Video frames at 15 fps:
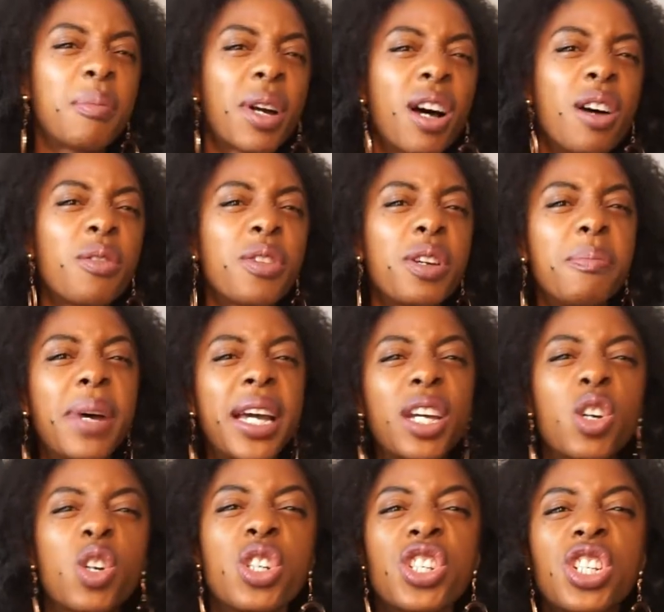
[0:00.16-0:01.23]
covering my
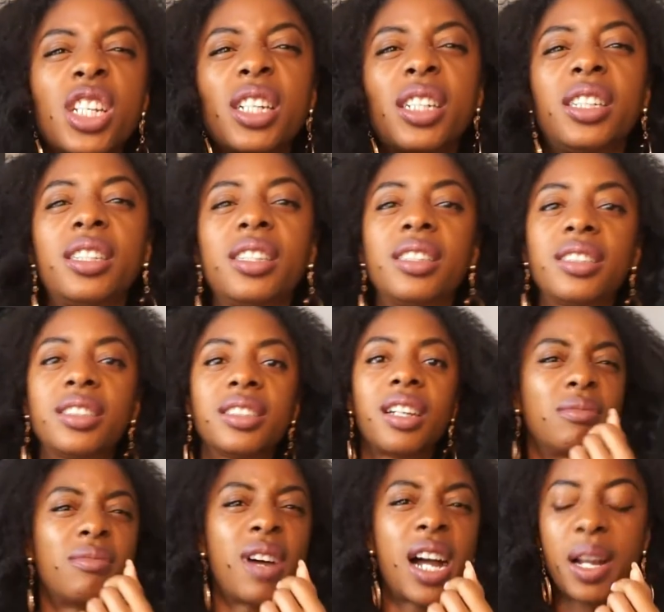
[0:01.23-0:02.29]
cushion.
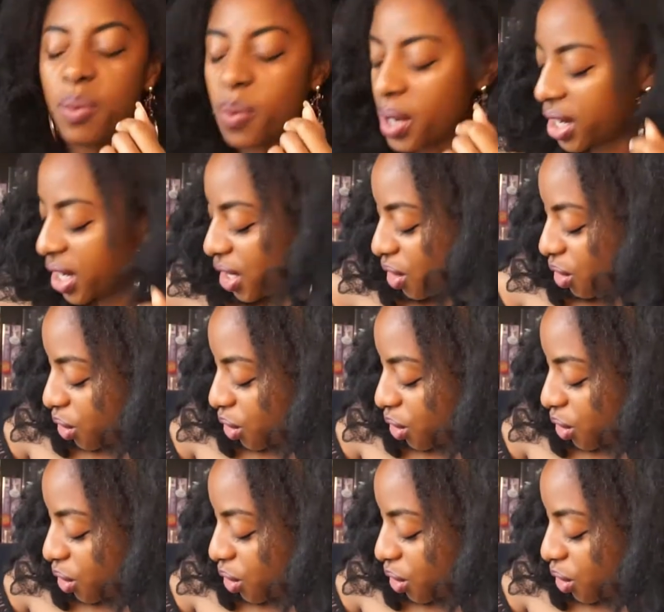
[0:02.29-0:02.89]
I want it to